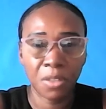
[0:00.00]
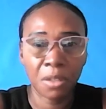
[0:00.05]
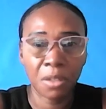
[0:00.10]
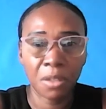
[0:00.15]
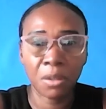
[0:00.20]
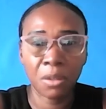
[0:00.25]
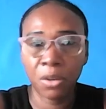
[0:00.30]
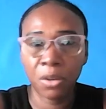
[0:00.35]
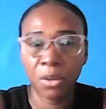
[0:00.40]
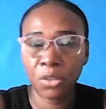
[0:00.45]

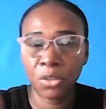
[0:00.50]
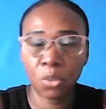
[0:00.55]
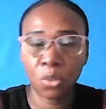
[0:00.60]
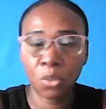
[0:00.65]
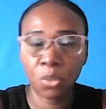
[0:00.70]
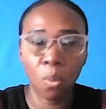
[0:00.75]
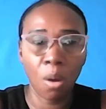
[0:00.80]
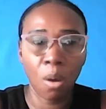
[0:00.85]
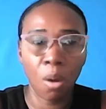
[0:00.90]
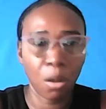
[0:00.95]
Learn to
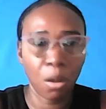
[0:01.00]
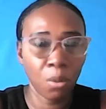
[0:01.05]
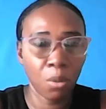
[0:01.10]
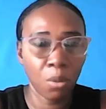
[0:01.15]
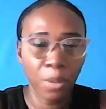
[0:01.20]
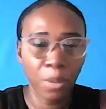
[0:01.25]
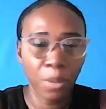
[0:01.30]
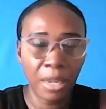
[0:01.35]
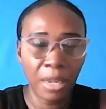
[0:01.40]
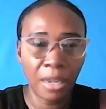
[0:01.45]
walk
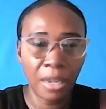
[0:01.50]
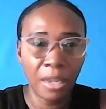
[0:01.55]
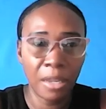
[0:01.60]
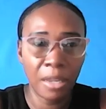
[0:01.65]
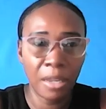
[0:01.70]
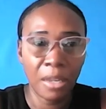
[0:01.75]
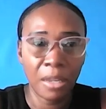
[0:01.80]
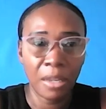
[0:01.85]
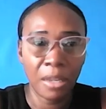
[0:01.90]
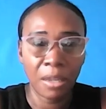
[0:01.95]
away
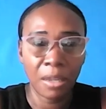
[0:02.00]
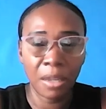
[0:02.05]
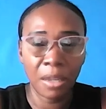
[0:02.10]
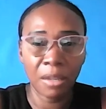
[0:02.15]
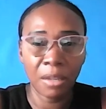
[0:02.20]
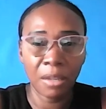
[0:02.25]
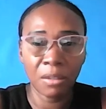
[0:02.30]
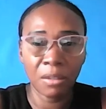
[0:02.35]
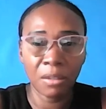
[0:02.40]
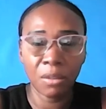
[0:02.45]

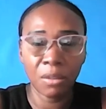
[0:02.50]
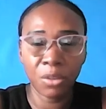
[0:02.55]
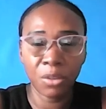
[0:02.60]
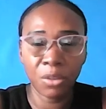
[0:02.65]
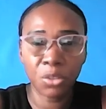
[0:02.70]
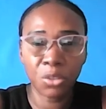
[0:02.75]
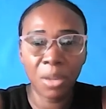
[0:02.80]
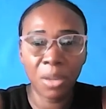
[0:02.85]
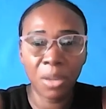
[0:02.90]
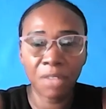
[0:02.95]
and learn
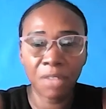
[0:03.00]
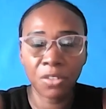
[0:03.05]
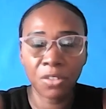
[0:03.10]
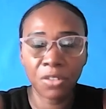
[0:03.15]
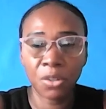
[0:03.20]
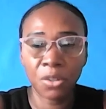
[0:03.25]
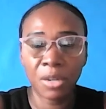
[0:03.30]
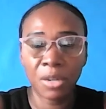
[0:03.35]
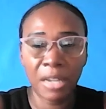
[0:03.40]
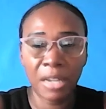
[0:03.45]
to have
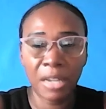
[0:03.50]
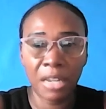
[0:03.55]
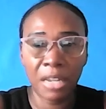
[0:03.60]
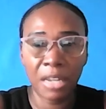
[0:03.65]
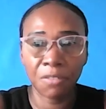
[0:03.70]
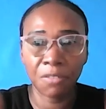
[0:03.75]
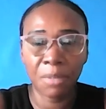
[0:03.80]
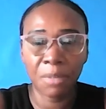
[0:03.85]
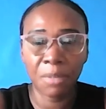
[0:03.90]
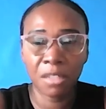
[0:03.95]
your
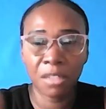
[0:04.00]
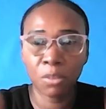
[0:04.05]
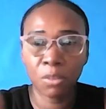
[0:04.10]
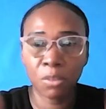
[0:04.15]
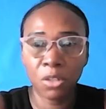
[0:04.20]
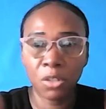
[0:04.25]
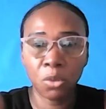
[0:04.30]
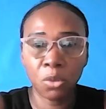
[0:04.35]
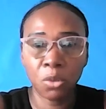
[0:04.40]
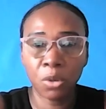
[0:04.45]
life, because when
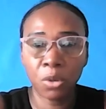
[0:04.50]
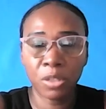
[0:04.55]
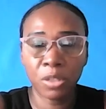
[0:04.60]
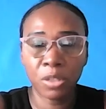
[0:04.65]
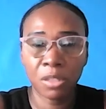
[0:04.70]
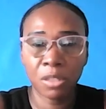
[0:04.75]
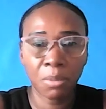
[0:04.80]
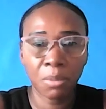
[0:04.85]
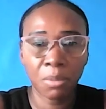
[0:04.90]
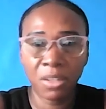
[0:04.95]
you hurt
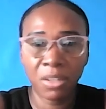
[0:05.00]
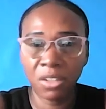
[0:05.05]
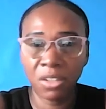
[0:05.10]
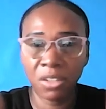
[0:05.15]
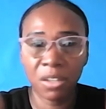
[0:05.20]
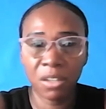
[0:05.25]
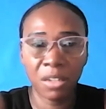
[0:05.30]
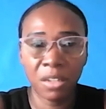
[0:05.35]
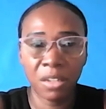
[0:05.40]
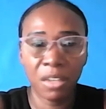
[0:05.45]
somebody, you're
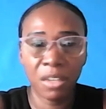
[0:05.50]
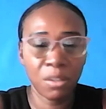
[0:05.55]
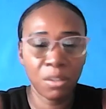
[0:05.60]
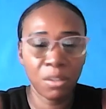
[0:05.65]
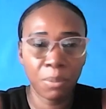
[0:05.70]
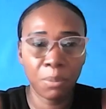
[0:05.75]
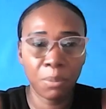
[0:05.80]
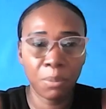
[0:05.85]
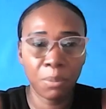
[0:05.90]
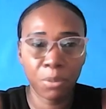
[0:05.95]
going to end up
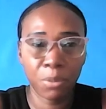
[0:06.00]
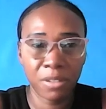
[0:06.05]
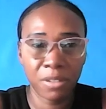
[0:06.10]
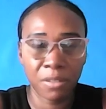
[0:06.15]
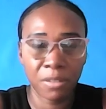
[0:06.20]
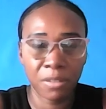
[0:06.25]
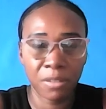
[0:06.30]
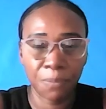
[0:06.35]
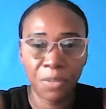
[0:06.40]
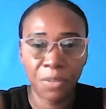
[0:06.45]
in
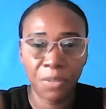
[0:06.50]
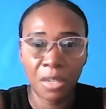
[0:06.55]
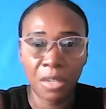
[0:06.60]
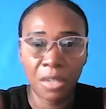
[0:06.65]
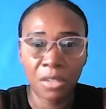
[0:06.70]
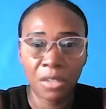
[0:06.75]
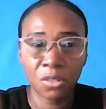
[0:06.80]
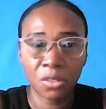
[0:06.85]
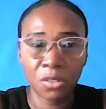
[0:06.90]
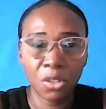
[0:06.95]
prison.
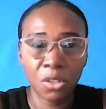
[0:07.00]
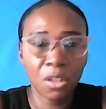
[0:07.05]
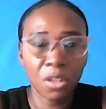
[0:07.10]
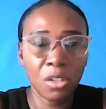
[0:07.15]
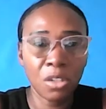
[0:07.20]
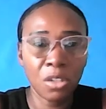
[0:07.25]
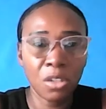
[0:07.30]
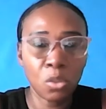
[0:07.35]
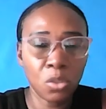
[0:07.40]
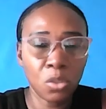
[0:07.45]
So you're going to
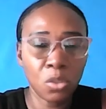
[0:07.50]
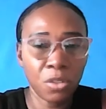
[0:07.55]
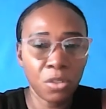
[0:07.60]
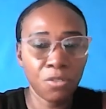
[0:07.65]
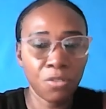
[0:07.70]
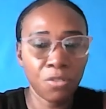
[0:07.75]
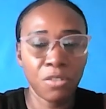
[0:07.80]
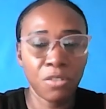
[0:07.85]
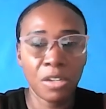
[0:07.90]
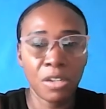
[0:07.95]
lose your
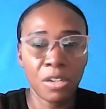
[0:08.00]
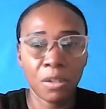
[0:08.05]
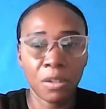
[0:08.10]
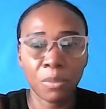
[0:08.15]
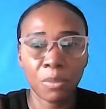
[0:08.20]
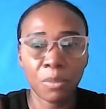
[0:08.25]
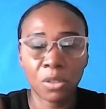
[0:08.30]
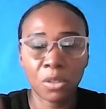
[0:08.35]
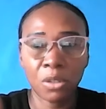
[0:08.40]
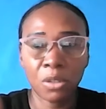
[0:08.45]
freedom.
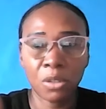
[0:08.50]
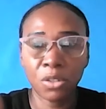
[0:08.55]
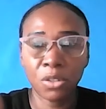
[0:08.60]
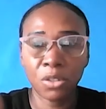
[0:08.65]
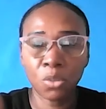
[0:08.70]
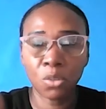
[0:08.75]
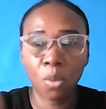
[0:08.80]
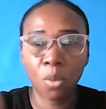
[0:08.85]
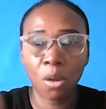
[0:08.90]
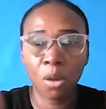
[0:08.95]
So learn
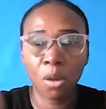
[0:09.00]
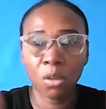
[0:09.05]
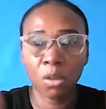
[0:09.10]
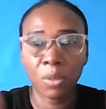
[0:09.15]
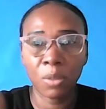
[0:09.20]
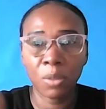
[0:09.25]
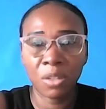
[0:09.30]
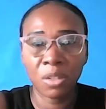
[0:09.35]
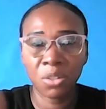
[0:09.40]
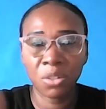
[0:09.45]
to walk
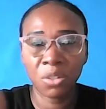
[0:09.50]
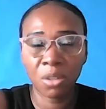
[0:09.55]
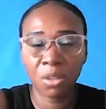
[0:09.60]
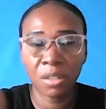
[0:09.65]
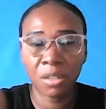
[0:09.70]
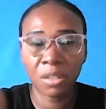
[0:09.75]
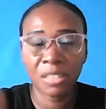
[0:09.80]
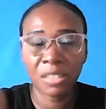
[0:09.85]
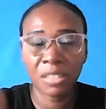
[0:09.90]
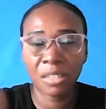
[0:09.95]
away, learn to
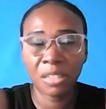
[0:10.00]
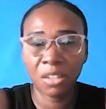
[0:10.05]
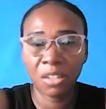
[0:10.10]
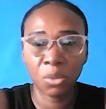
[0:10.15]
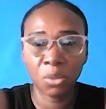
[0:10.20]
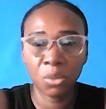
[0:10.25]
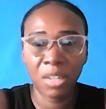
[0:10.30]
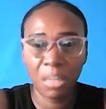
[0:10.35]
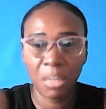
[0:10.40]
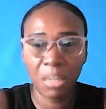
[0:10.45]
understand that
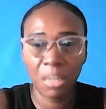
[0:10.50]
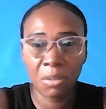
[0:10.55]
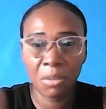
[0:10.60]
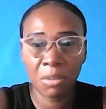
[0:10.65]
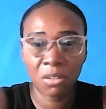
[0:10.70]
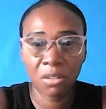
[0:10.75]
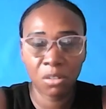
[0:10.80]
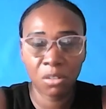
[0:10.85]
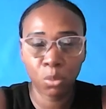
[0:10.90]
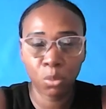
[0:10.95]
you came into
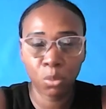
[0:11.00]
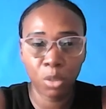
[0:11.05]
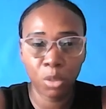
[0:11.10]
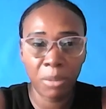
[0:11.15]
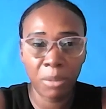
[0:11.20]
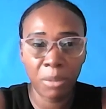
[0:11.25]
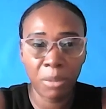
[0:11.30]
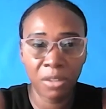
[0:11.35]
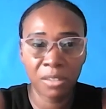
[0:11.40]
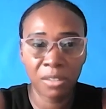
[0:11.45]
this world
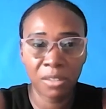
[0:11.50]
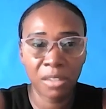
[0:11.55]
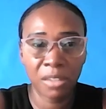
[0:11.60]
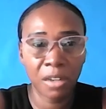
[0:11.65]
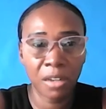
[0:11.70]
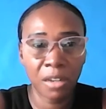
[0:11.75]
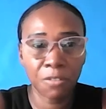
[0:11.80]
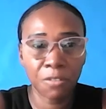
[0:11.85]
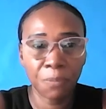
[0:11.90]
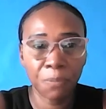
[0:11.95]
by
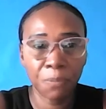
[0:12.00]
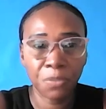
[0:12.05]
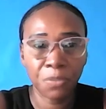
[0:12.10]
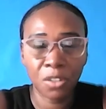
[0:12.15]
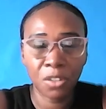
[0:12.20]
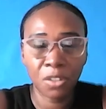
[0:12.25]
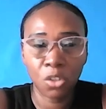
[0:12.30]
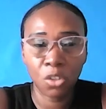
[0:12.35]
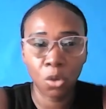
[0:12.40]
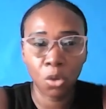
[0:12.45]
yourself,
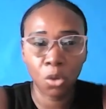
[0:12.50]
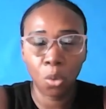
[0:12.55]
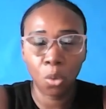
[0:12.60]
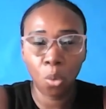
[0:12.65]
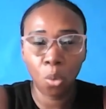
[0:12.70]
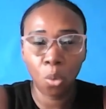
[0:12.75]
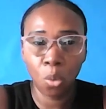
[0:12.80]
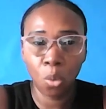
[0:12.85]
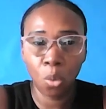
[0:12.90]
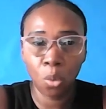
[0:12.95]
you're
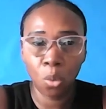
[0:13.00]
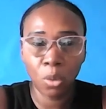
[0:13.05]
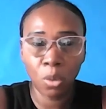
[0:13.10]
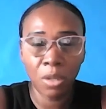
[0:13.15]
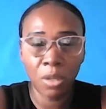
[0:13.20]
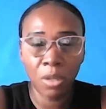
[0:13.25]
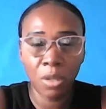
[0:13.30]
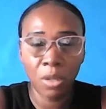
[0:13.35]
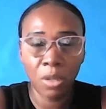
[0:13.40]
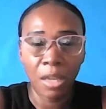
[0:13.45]
whole,
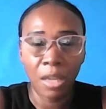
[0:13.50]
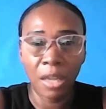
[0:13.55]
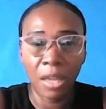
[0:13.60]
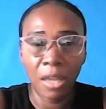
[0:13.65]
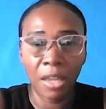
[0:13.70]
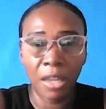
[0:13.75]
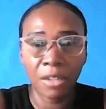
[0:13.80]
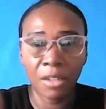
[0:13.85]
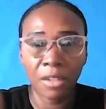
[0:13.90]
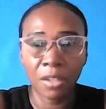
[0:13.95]

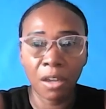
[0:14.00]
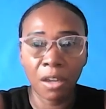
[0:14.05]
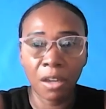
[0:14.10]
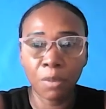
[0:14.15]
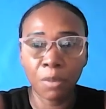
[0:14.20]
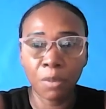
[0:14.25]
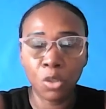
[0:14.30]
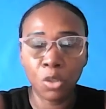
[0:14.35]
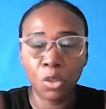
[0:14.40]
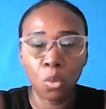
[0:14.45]
and
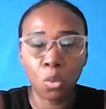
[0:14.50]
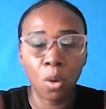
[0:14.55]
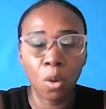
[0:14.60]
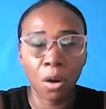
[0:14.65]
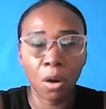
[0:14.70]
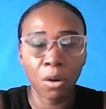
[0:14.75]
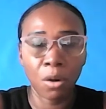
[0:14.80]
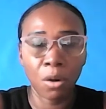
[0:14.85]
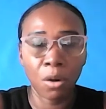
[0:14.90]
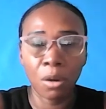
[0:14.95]
you
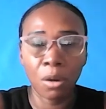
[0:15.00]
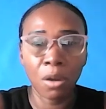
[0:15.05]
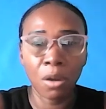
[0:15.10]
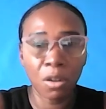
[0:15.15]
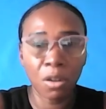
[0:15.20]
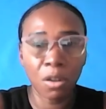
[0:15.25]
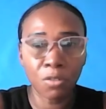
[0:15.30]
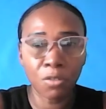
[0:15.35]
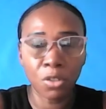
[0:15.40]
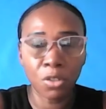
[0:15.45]
are
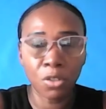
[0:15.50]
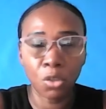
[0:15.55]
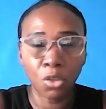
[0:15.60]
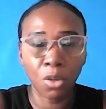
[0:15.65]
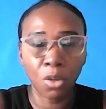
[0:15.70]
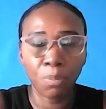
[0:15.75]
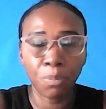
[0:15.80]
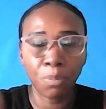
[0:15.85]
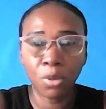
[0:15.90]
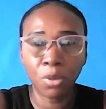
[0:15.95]
loved, you
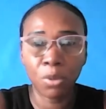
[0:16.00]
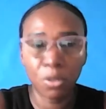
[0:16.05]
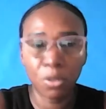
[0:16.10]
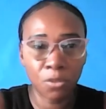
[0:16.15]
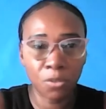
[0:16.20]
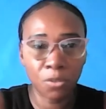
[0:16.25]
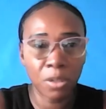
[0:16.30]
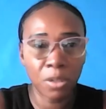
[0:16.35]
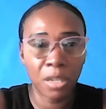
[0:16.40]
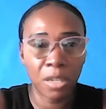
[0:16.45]
are
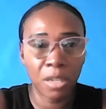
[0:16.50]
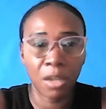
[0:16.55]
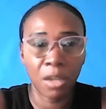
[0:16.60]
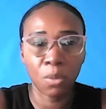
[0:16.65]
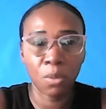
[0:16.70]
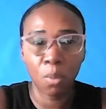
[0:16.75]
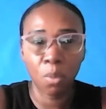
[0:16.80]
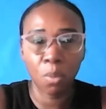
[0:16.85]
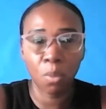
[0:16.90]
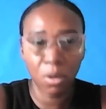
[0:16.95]
beautifully
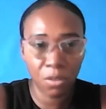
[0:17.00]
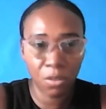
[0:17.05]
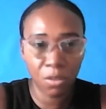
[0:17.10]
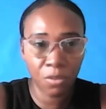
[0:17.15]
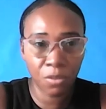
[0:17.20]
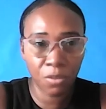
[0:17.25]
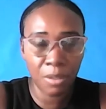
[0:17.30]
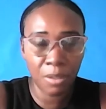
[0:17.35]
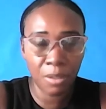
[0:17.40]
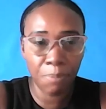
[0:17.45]
and
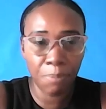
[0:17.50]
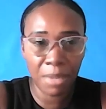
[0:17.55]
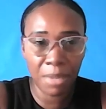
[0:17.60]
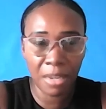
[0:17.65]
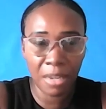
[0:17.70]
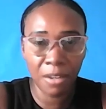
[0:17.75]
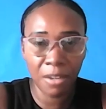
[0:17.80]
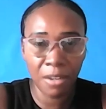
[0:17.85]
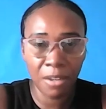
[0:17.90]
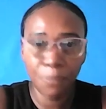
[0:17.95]
wonderfully
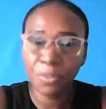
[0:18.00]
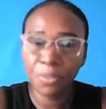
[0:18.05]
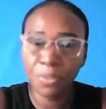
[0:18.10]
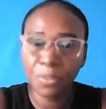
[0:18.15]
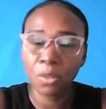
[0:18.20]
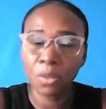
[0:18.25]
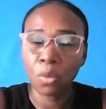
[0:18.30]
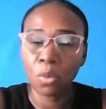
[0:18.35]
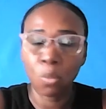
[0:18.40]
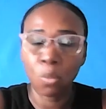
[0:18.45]
made.
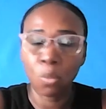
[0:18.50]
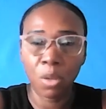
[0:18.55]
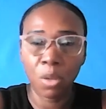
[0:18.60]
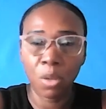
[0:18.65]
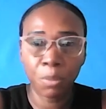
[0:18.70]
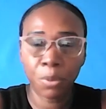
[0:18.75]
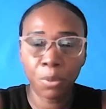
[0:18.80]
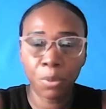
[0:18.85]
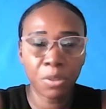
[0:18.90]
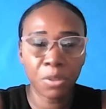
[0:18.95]
One
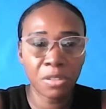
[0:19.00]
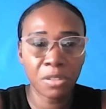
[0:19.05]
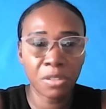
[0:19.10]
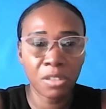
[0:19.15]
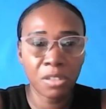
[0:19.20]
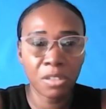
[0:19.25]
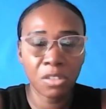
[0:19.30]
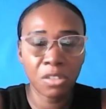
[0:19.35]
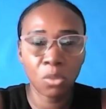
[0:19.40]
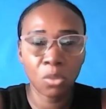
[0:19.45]
person
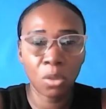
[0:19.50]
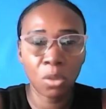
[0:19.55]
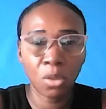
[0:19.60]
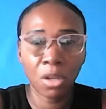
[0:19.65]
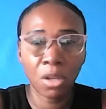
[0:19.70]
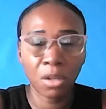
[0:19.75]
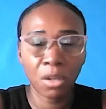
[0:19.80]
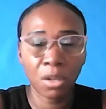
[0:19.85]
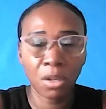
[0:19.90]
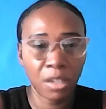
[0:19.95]
is no
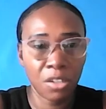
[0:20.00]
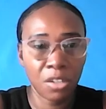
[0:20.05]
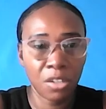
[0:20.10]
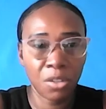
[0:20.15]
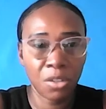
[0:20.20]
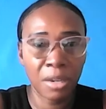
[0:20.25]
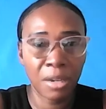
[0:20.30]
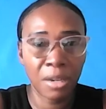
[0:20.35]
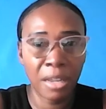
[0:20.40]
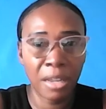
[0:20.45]
longer in
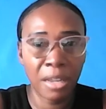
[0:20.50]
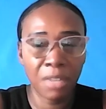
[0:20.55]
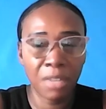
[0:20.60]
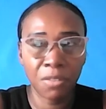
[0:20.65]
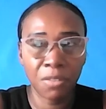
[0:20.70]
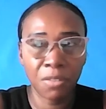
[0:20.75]
your life.